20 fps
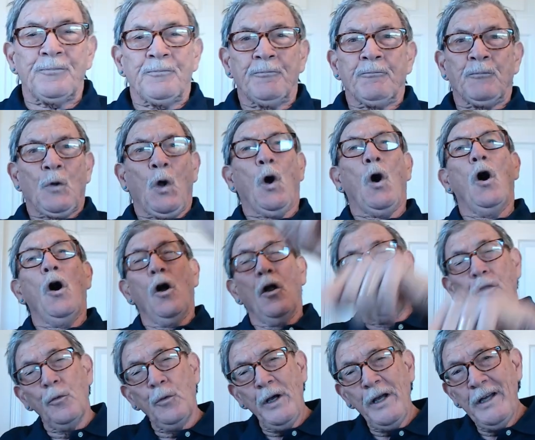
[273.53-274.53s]
All
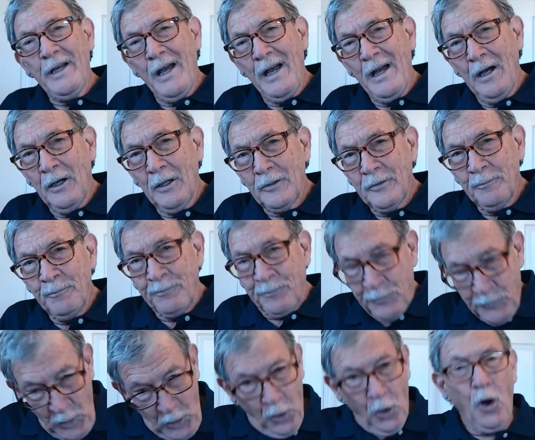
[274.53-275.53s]
the way out,
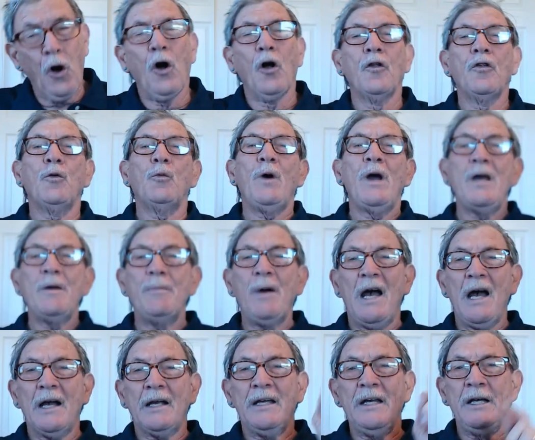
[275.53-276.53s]
all the way
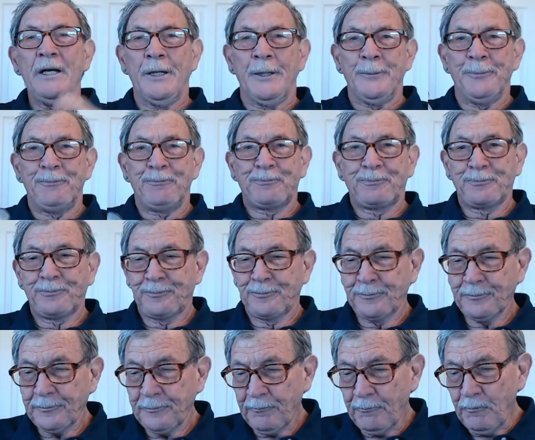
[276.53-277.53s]
back in.
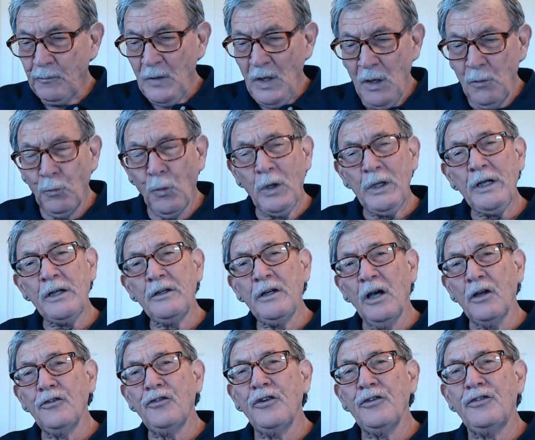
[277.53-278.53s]
And what it
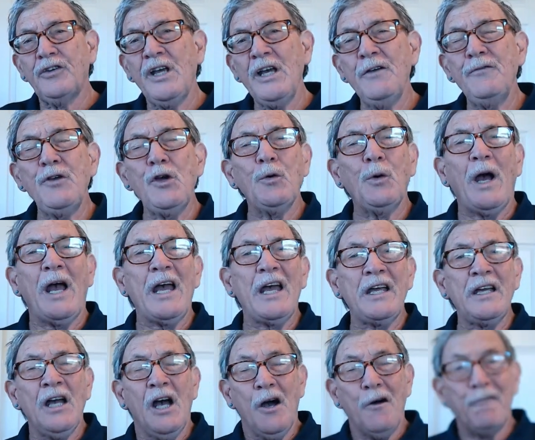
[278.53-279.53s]
does is give you
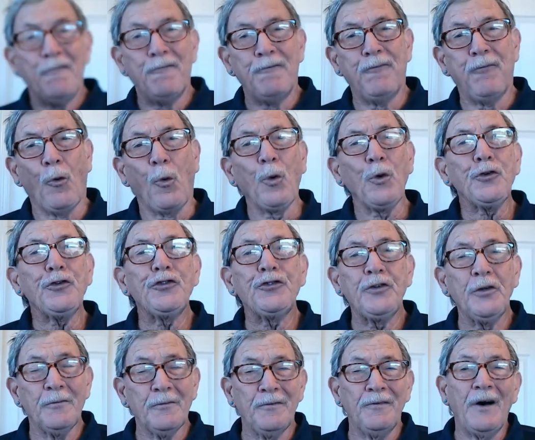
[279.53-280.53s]
a forced
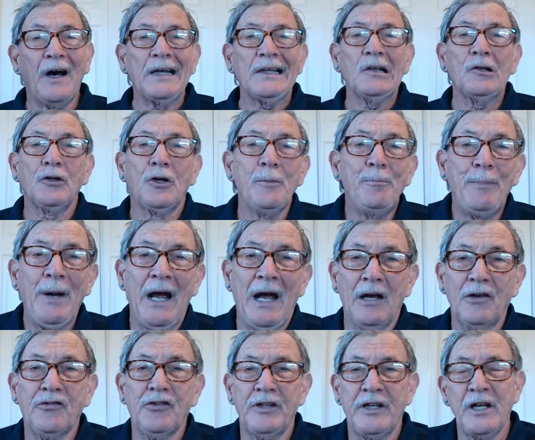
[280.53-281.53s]
vital
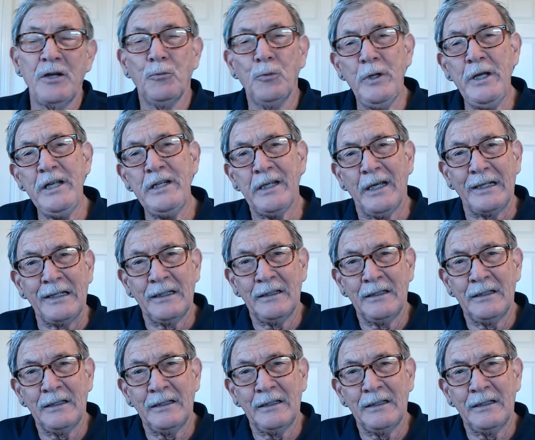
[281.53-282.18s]
capacity reading,